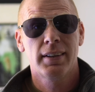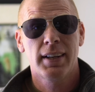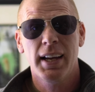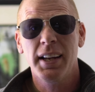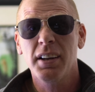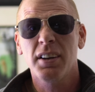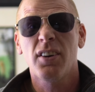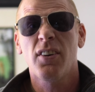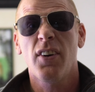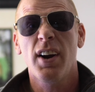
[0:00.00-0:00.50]

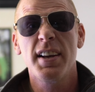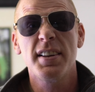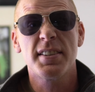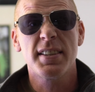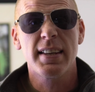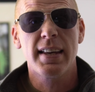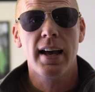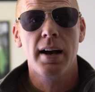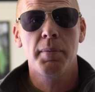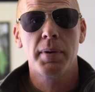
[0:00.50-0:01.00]
Kind of
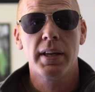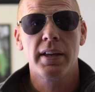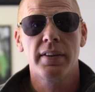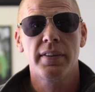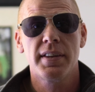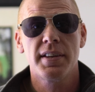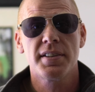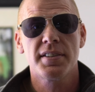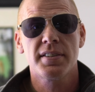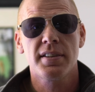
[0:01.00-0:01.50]
crazy how many
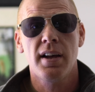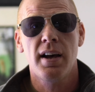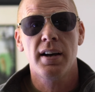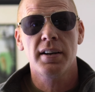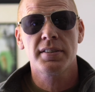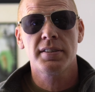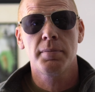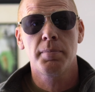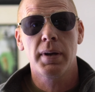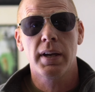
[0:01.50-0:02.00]
of these
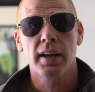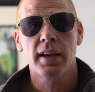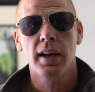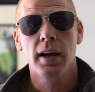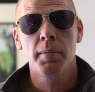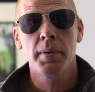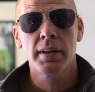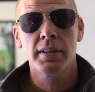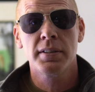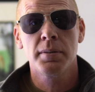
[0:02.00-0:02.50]
stocks have been
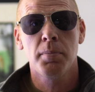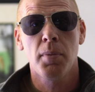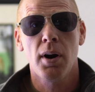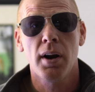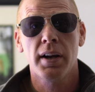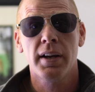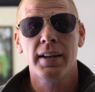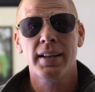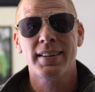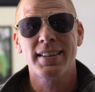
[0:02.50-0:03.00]
coming to
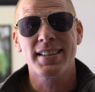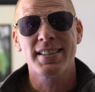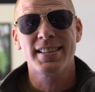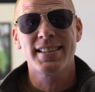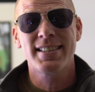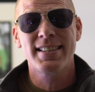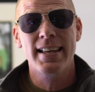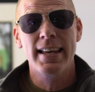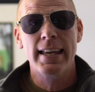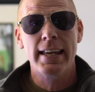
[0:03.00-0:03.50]
market at the
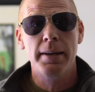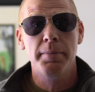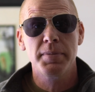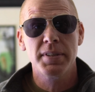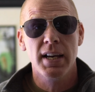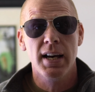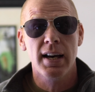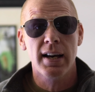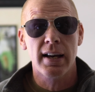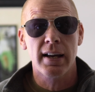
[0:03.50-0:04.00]
same
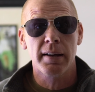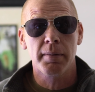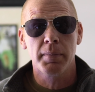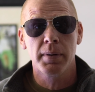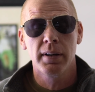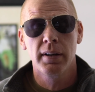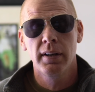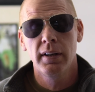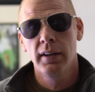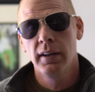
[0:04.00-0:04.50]

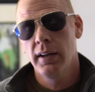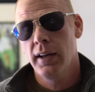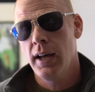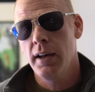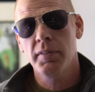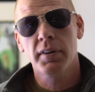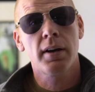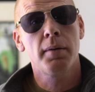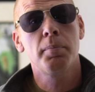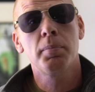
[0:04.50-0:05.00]
time.
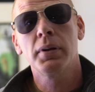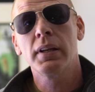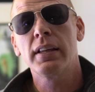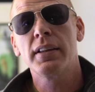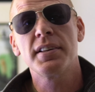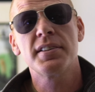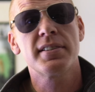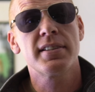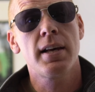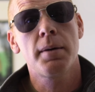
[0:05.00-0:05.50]
I have a
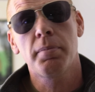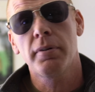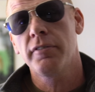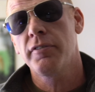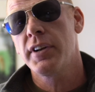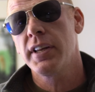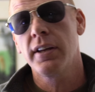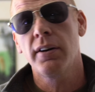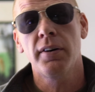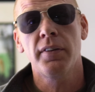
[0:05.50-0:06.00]
completely separate
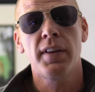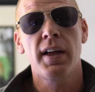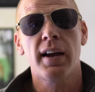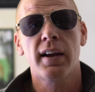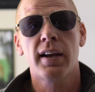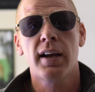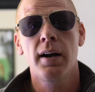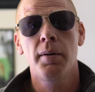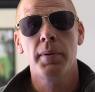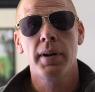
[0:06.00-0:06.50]
video on
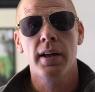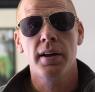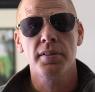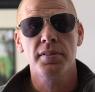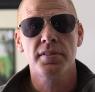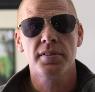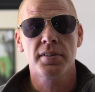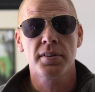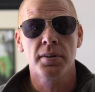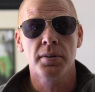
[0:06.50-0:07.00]
that coming
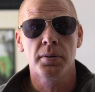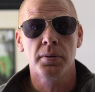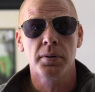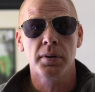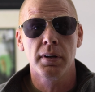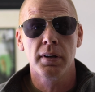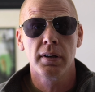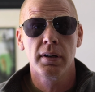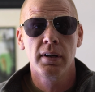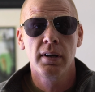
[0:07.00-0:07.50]
out
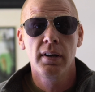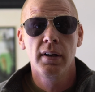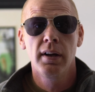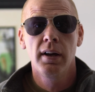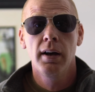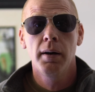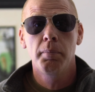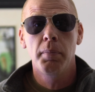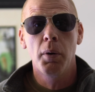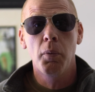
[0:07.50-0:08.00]
soon.
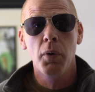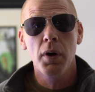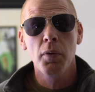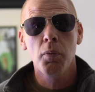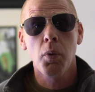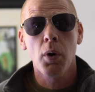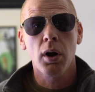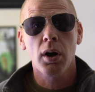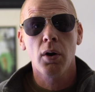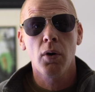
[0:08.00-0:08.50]
But
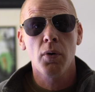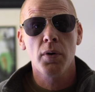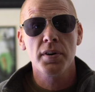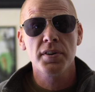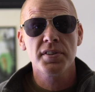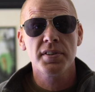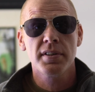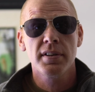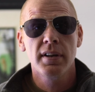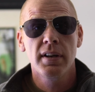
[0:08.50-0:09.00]
with
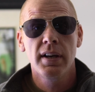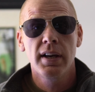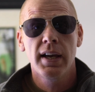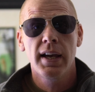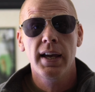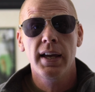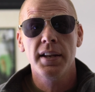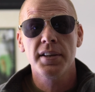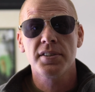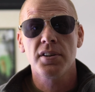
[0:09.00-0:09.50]
Workhorse,
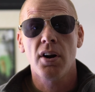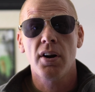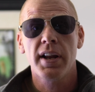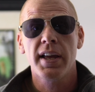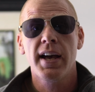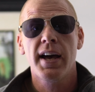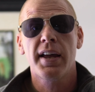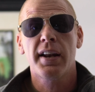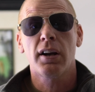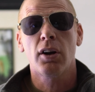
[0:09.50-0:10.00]
it has
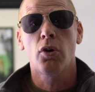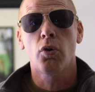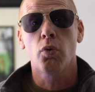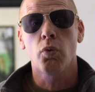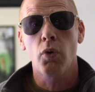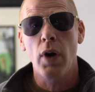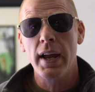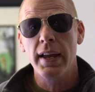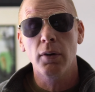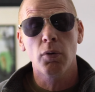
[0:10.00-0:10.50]
already had a
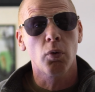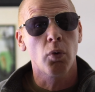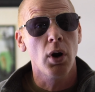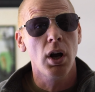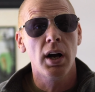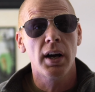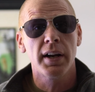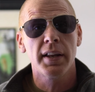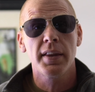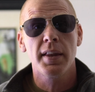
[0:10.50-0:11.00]
great
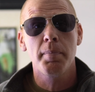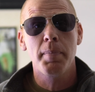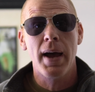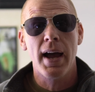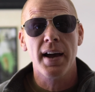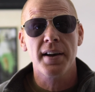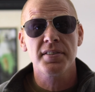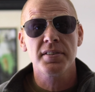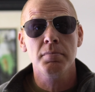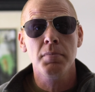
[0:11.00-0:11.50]
run in the
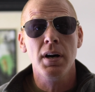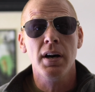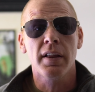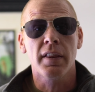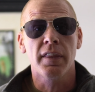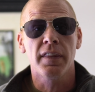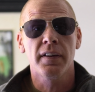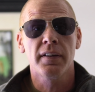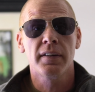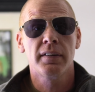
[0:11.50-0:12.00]
past
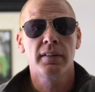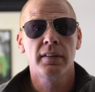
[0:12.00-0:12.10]
month.